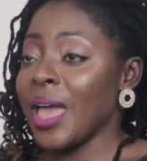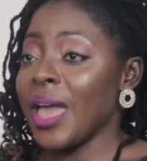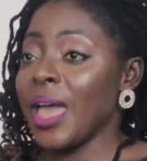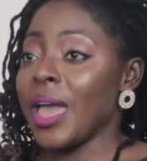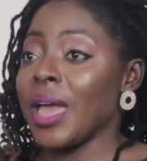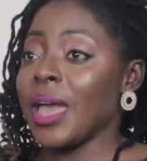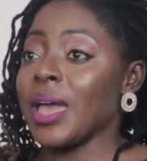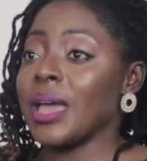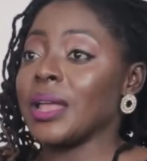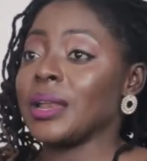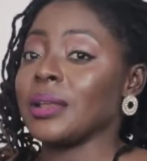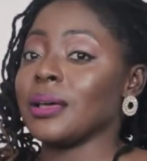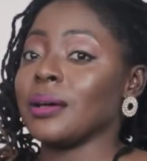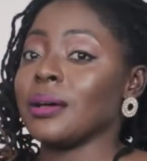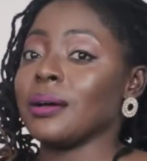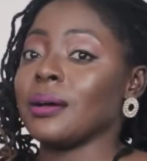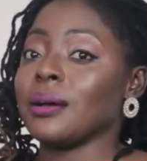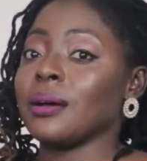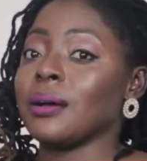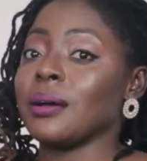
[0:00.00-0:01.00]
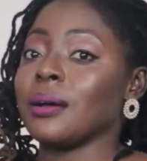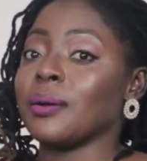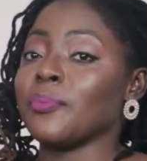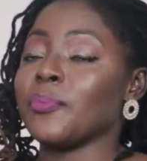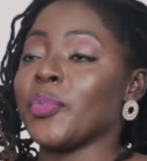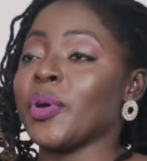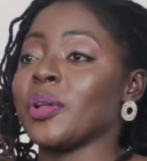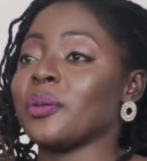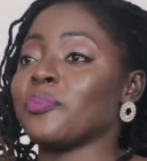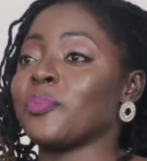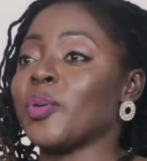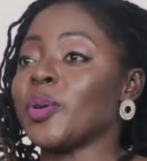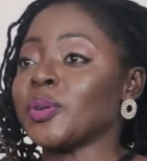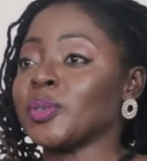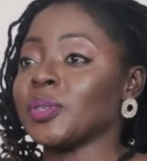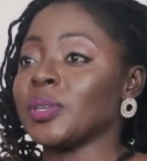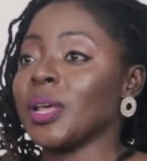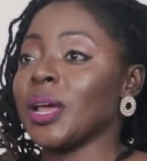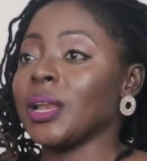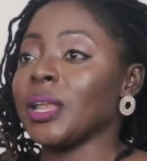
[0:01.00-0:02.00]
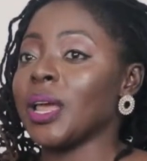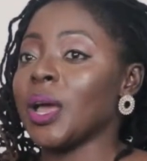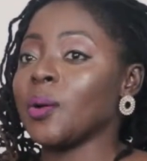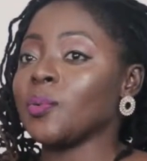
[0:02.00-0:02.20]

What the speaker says: And but personally,